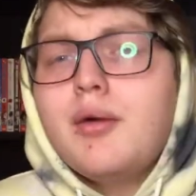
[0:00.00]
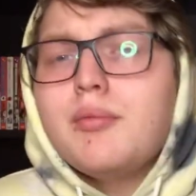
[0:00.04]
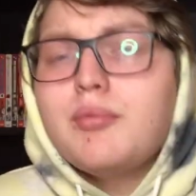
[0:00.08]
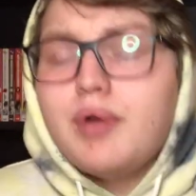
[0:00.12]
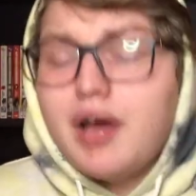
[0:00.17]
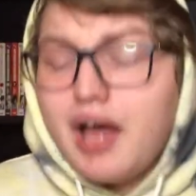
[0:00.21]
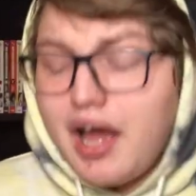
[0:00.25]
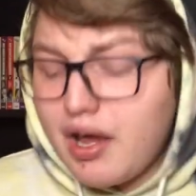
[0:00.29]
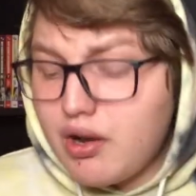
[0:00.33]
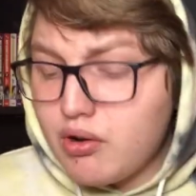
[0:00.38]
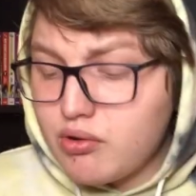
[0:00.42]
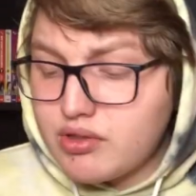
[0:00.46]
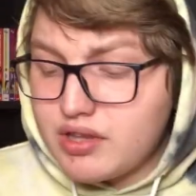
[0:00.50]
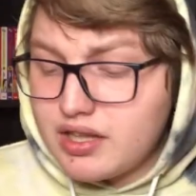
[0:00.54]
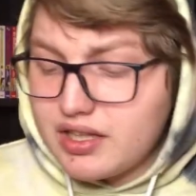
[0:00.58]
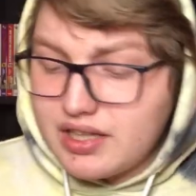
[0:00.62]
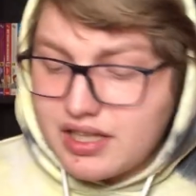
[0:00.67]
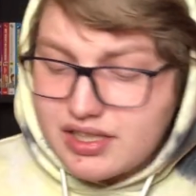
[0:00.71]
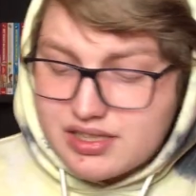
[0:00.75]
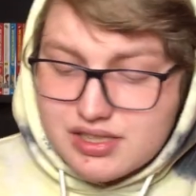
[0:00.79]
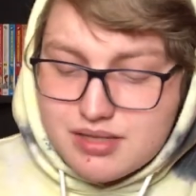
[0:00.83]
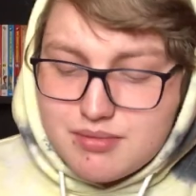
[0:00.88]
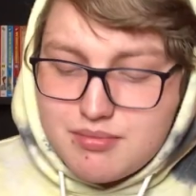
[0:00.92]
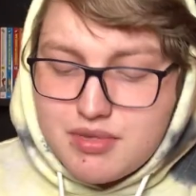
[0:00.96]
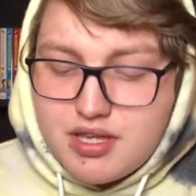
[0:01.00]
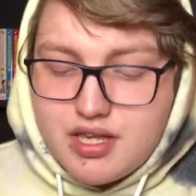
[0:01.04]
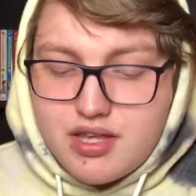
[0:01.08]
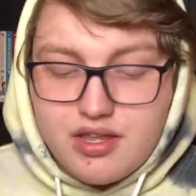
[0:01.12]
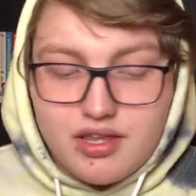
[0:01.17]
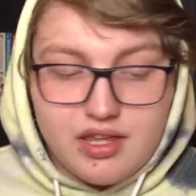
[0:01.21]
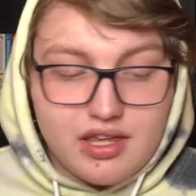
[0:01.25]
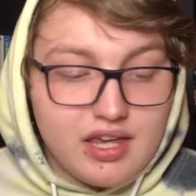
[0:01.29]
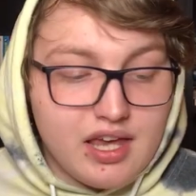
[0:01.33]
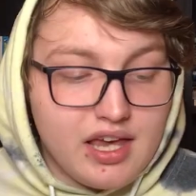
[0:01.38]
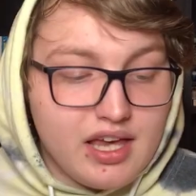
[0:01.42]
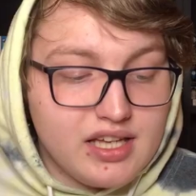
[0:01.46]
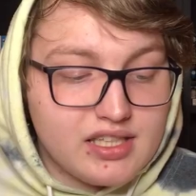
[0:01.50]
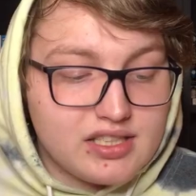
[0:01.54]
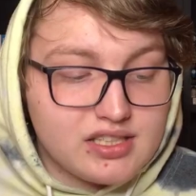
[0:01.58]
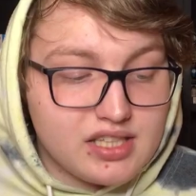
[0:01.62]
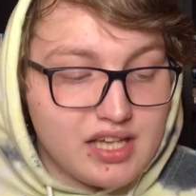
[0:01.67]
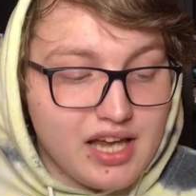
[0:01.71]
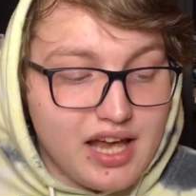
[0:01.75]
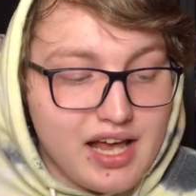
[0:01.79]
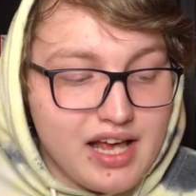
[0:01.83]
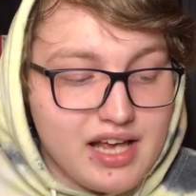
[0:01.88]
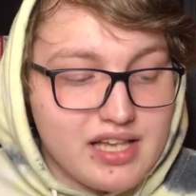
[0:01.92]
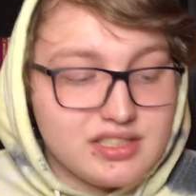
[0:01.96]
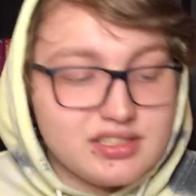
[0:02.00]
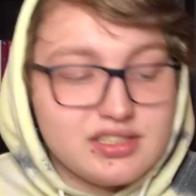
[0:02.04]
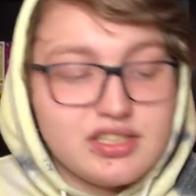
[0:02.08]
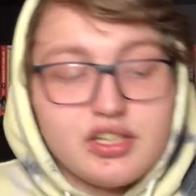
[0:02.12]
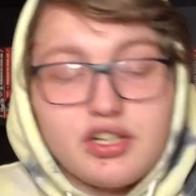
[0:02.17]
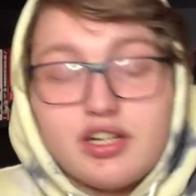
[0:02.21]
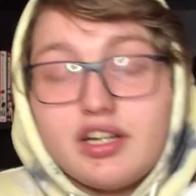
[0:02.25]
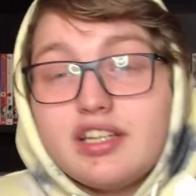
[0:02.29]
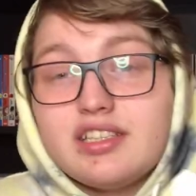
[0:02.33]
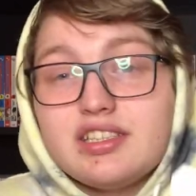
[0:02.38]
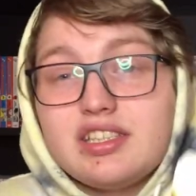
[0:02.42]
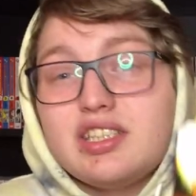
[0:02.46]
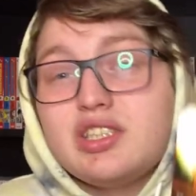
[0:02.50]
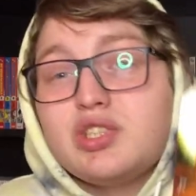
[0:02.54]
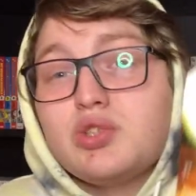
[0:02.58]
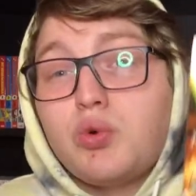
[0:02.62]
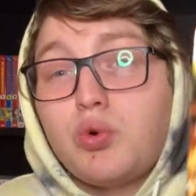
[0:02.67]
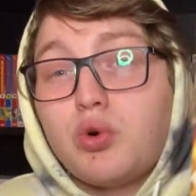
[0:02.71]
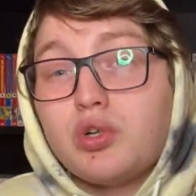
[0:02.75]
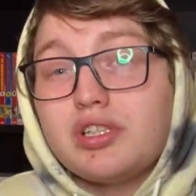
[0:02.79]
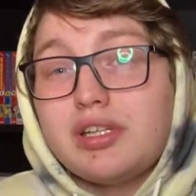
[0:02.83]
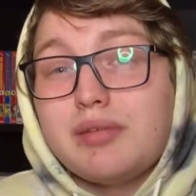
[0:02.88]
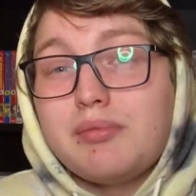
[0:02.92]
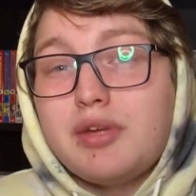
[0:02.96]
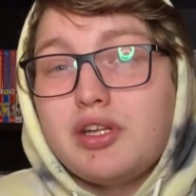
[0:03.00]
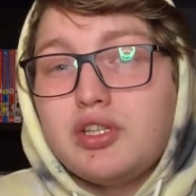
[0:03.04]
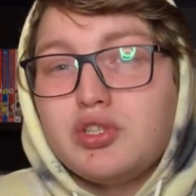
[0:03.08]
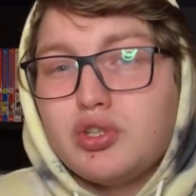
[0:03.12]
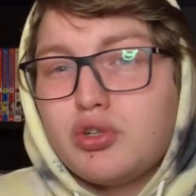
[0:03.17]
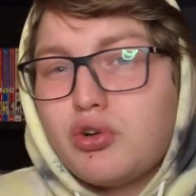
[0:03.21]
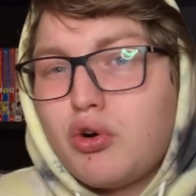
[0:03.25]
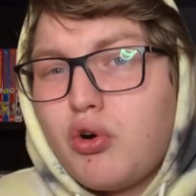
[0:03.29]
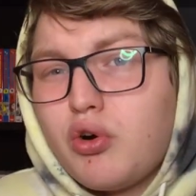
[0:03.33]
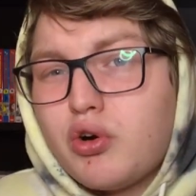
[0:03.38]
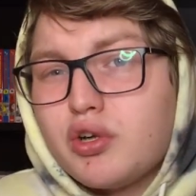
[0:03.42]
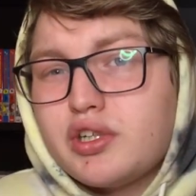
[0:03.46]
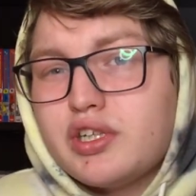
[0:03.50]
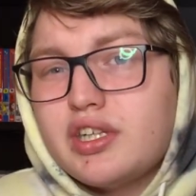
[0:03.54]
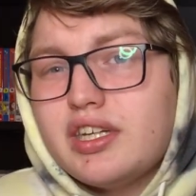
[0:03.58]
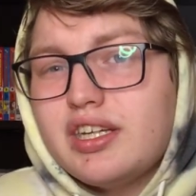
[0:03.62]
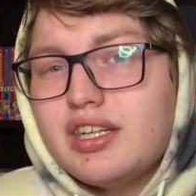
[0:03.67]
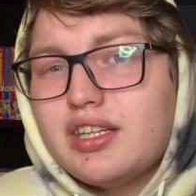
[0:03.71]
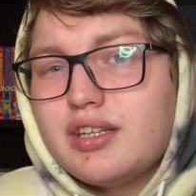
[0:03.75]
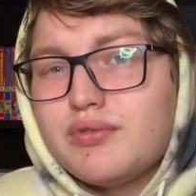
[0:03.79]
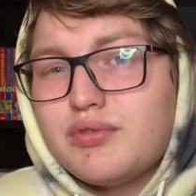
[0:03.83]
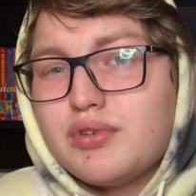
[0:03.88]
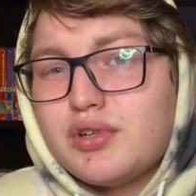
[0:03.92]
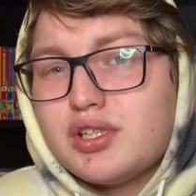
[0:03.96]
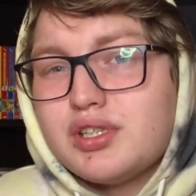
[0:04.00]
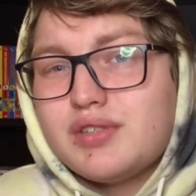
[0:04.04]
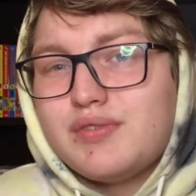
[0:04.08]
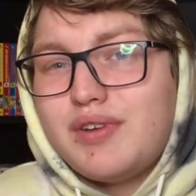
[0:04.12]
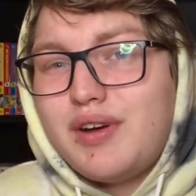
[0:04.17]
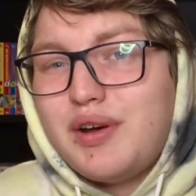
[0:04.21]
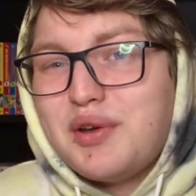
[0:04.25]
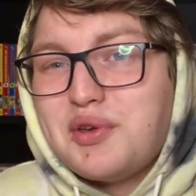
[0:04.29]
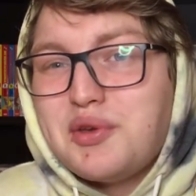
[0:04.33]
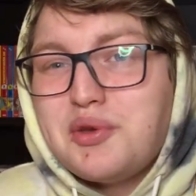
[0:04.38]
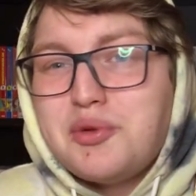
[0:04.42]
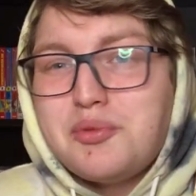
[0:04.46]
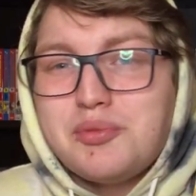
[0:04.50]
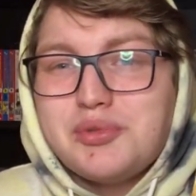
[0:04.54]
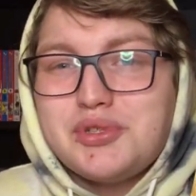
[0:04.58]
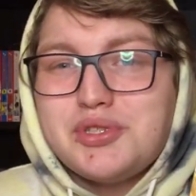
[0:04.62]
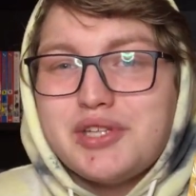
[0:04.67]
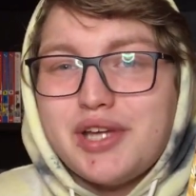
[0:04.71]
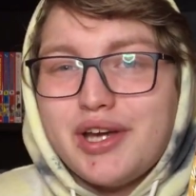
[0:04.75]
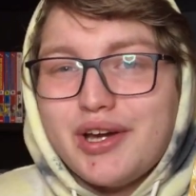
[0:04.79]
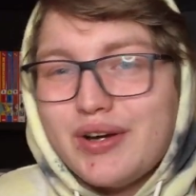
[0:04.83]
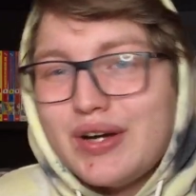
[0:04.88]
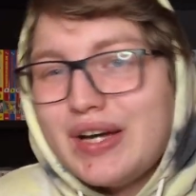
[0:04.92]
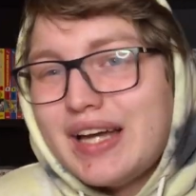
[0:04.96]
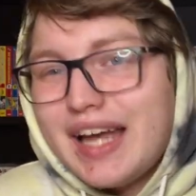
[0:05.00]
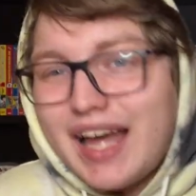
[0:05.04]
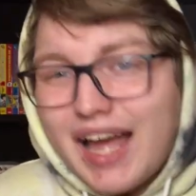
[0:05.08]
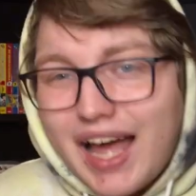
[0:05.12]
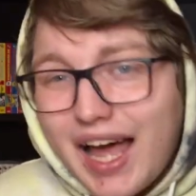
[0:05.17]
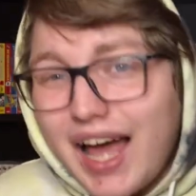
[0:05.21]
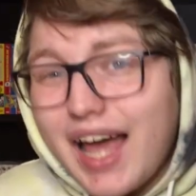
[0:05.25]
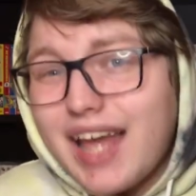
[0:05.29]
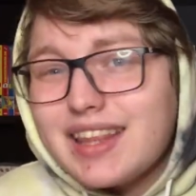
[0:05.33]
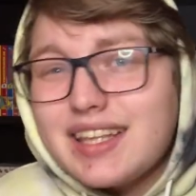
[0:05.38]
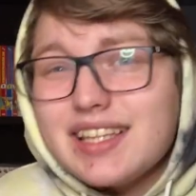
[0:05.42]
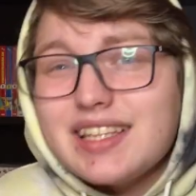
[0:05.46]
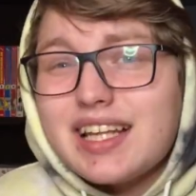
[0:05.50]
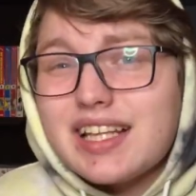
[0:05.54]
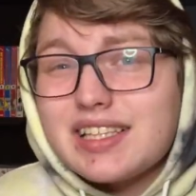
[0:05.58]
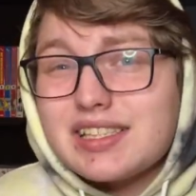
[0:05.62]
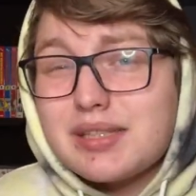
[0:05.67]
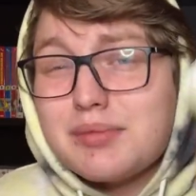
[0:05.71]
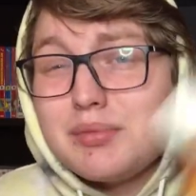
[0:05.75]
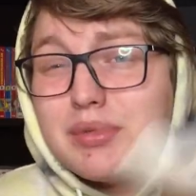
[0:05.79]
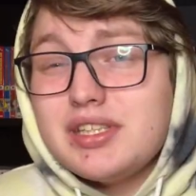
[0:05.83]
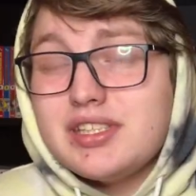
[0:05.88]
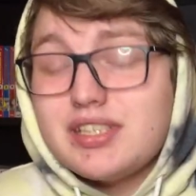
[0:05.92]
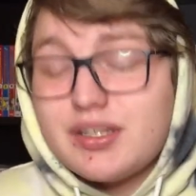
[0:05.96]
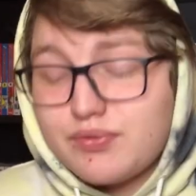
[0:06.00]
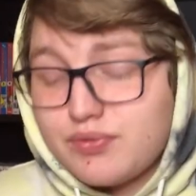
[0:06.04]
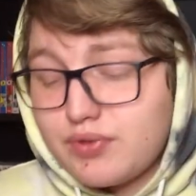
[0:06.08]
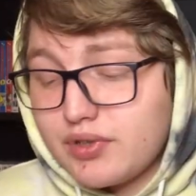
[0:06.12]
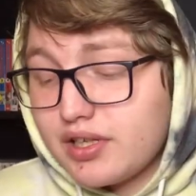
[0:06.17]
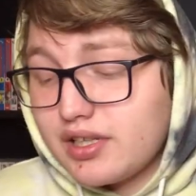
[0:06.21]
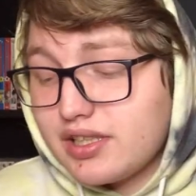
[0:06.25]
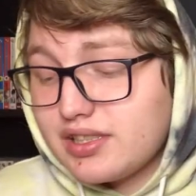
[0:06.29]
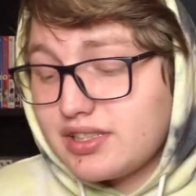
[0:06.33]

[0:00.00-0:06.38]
But I don't think that's going to be the case, as they're hinting towards a major arc in the first volume, so I think that's going to be different.